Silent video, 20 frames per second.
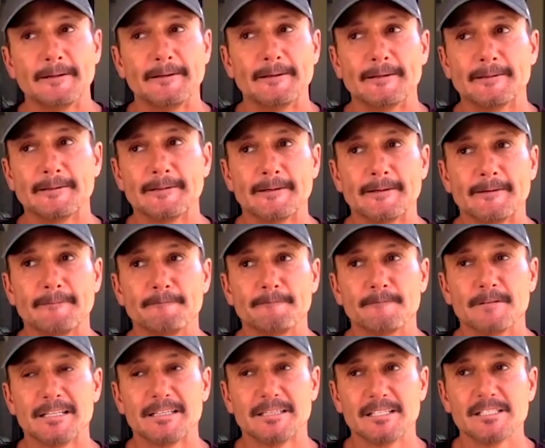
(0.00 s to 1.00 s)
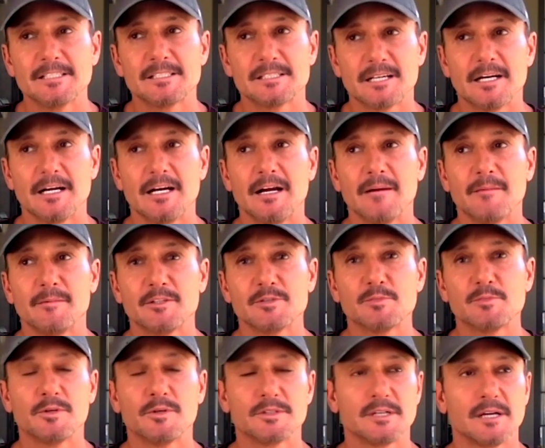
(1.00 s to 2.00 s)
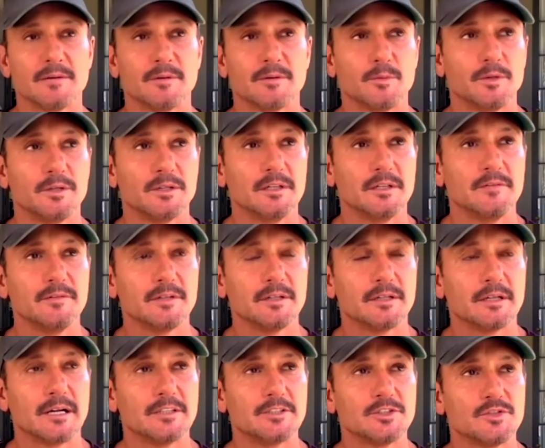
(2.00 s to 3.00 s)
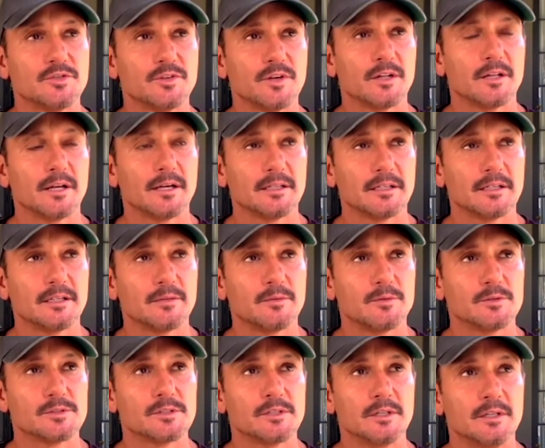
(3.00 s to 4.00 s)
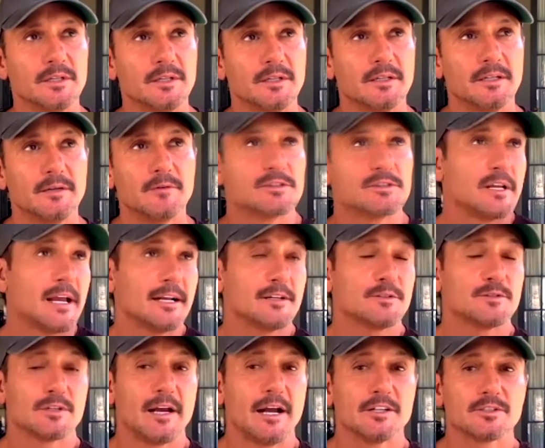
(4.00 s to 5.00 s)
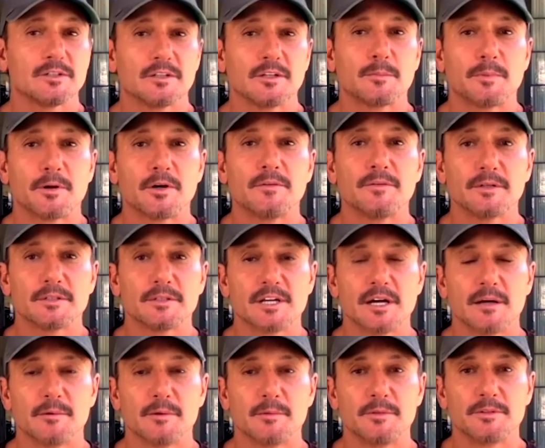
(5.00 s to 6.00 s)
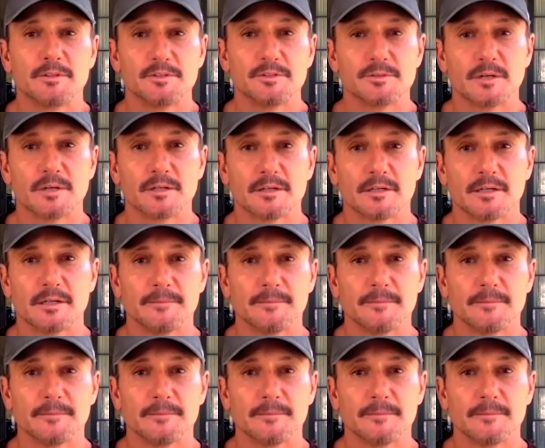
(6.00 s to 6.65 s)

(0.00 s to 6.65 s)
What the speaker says: And at this point in time that we live in, I just felt like that it was actually the perfect time to put this record out.